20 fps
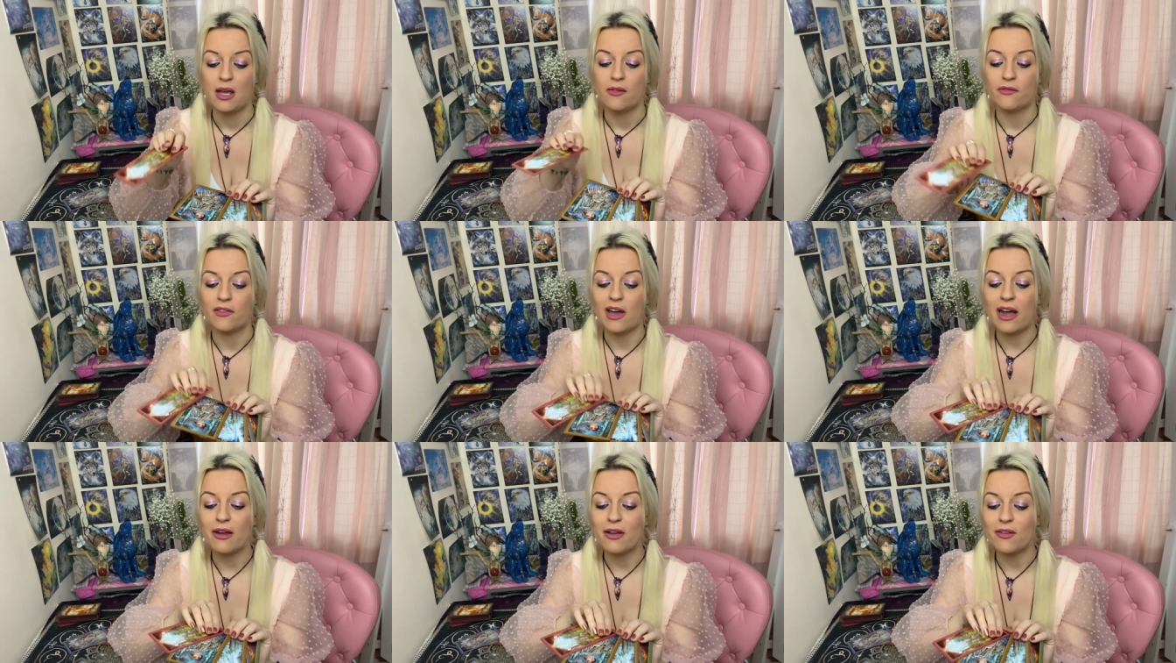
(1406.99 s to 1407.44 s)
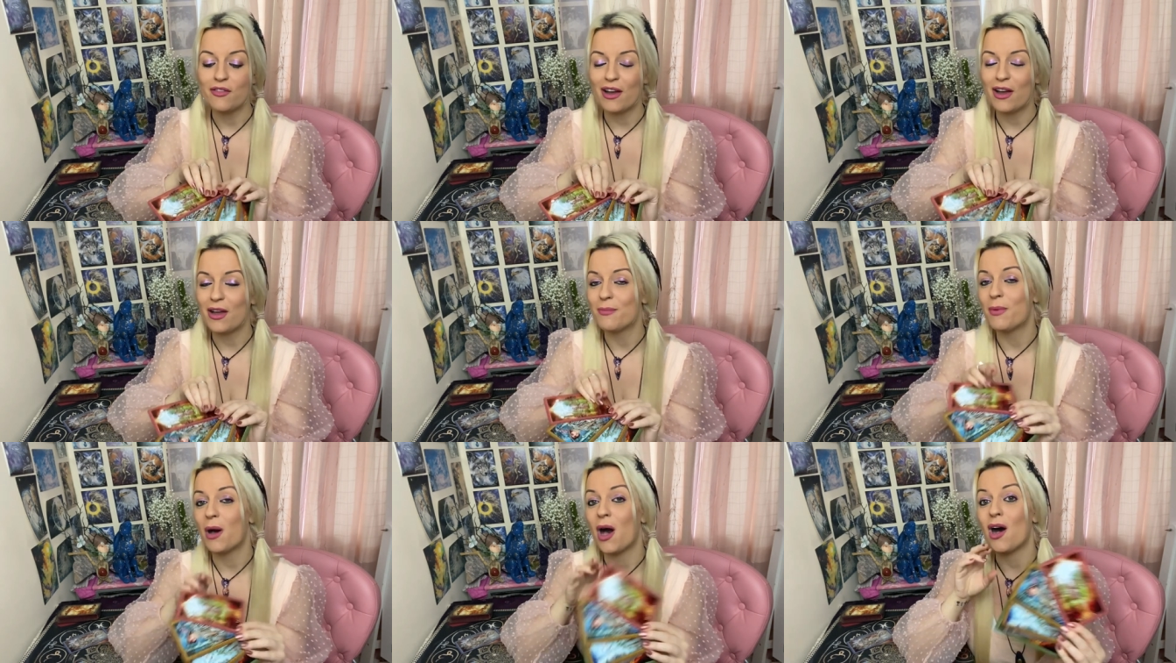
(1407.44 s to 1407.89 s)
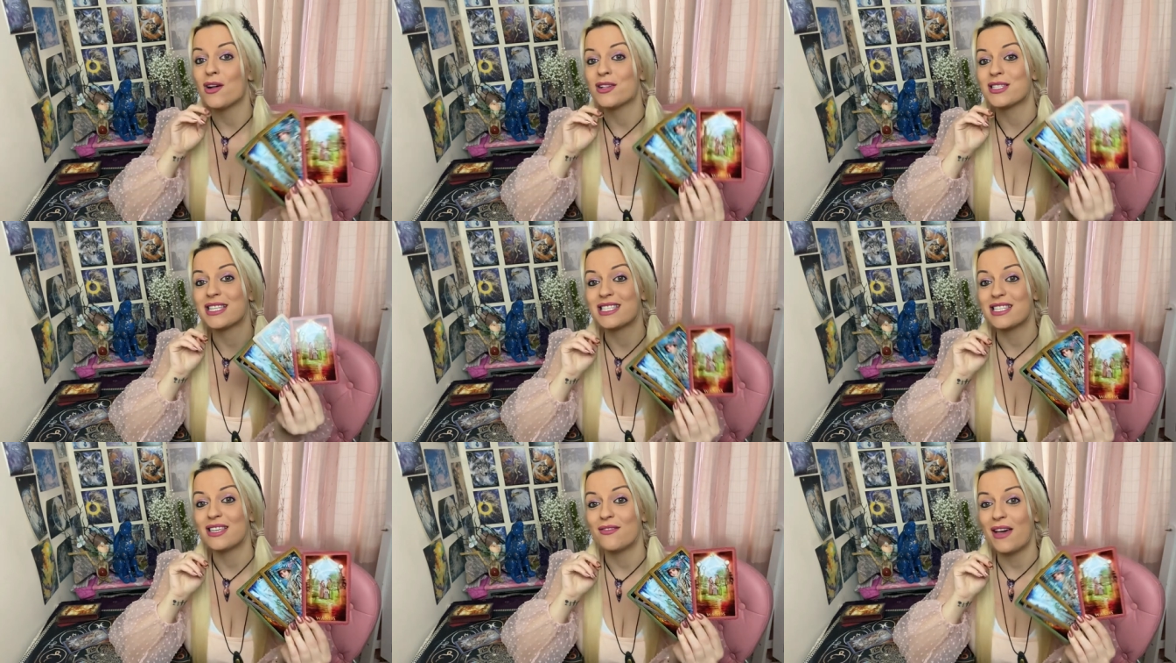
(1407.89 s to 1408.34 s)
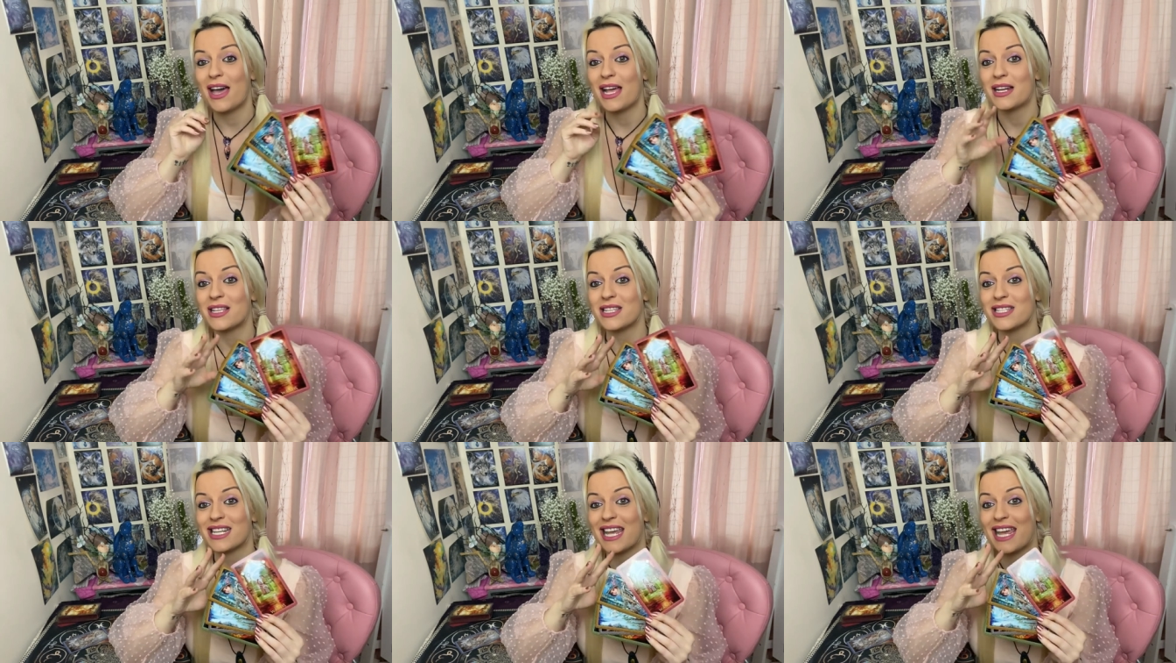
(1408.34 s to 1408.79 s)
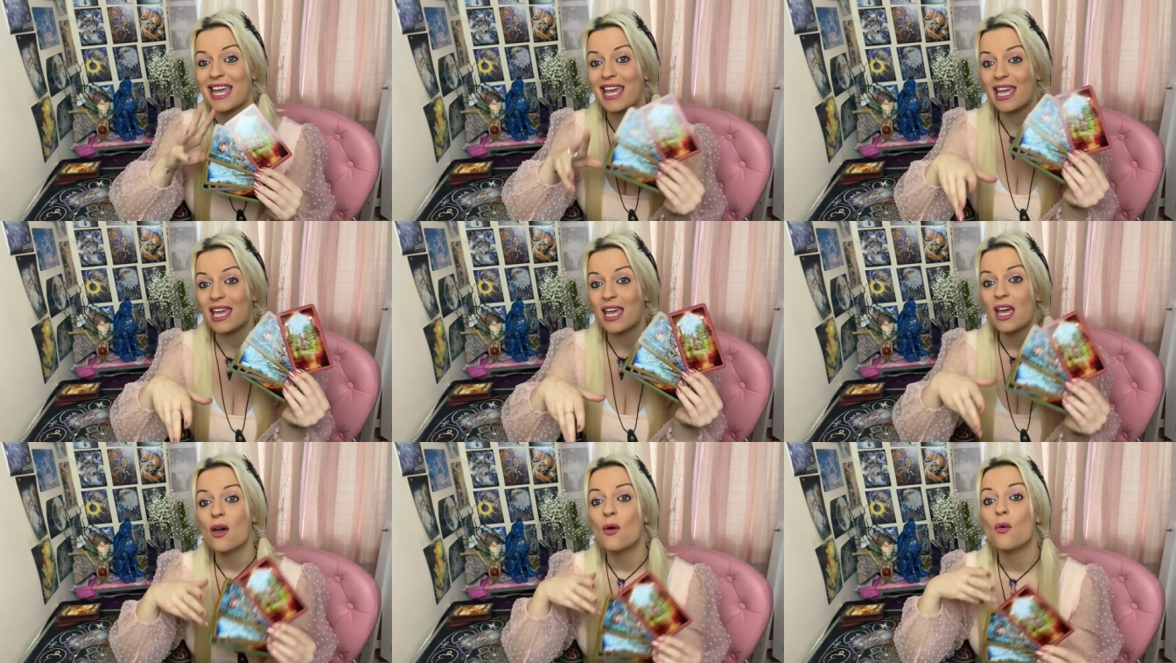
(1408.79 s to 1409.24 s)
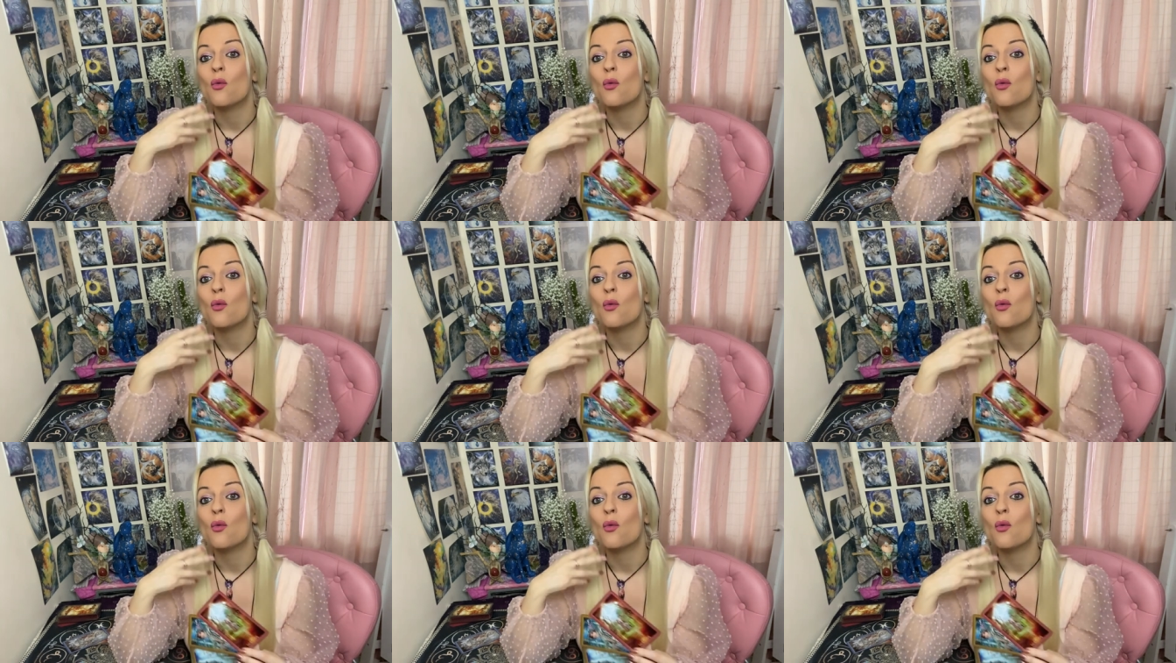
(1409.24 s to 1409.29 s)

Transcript: Very, very positive energy